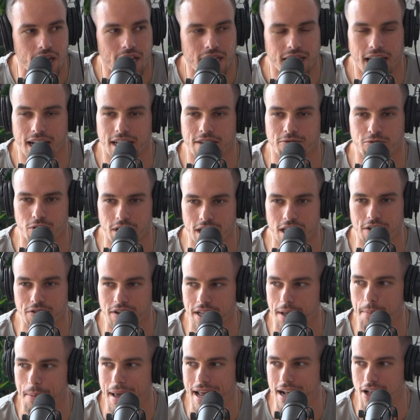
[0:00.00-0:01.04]
like really
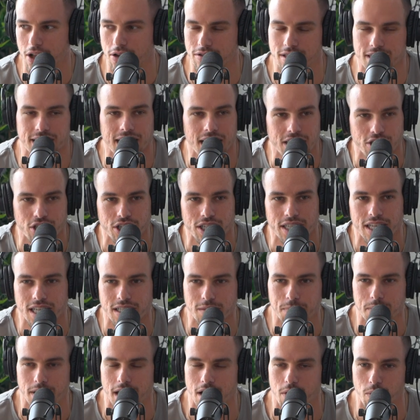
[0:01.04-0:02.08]
really pay close attention to this.
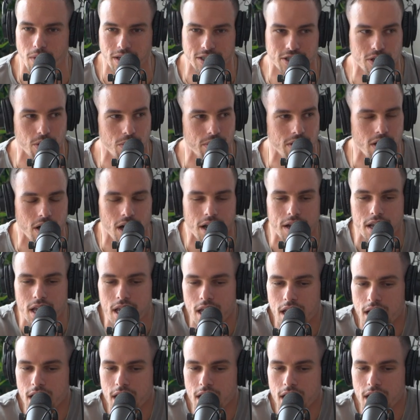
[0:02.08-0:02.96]
Be like, what's going on?